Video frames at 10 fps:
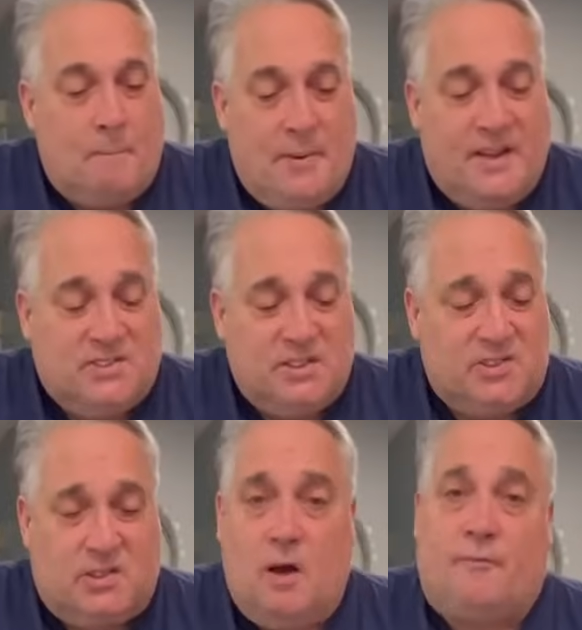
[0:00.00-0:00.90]
Basic
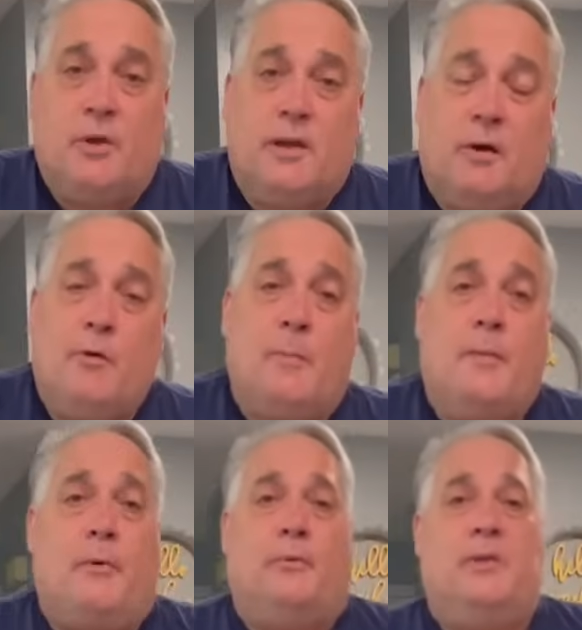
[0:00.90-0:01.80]
stuff. You got to
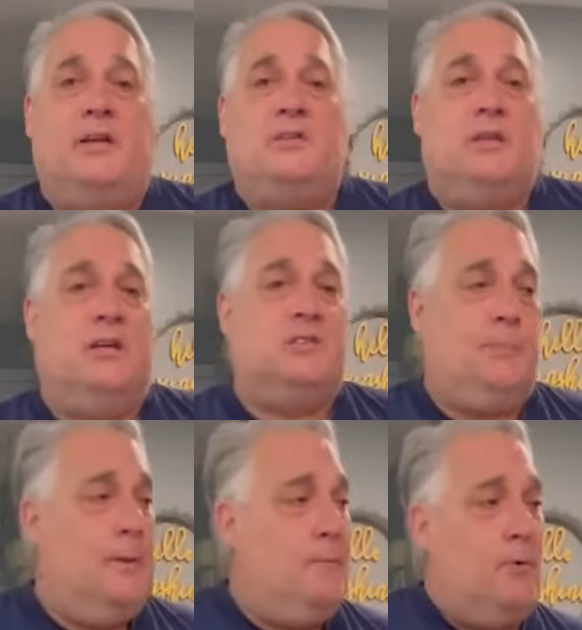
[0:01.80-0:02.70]
remember, these
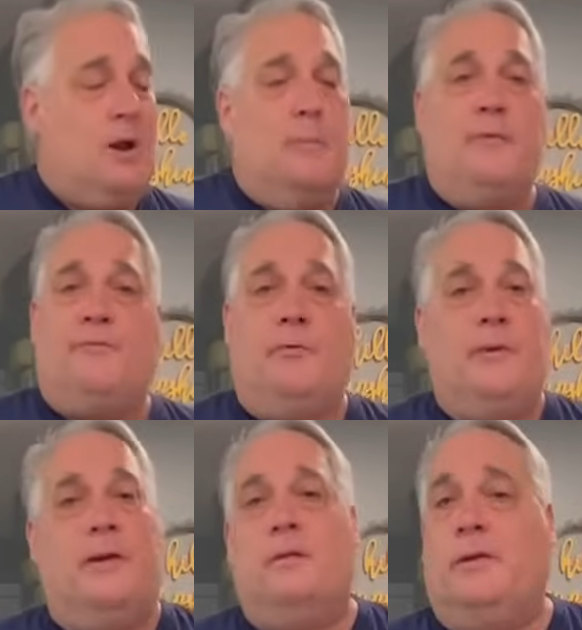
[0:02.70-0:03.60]
people coming from
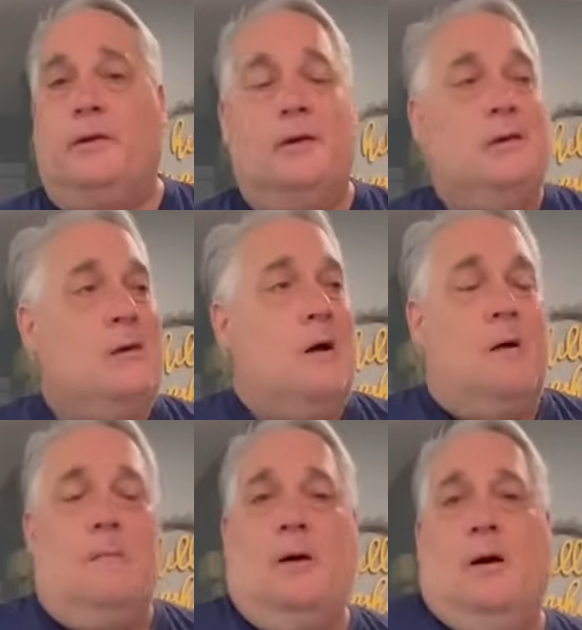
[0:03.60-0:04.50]
Italy,
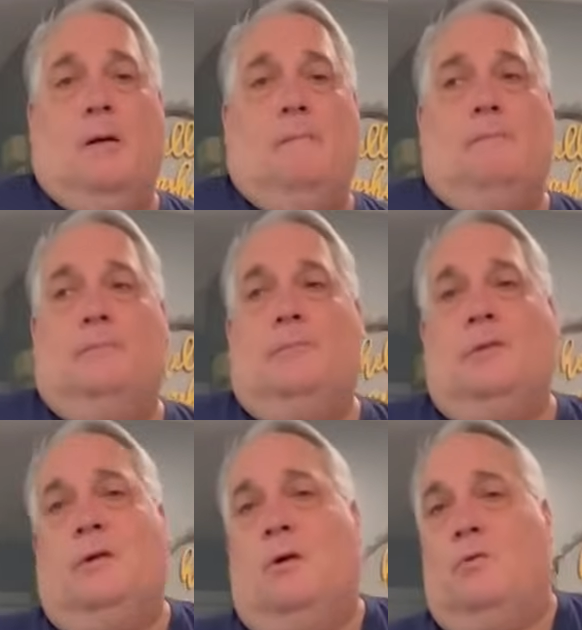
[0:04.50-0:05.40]

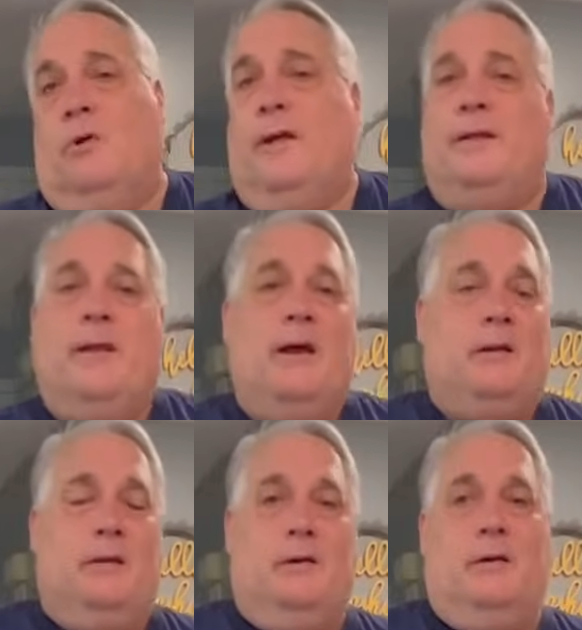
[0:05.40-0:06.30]
in that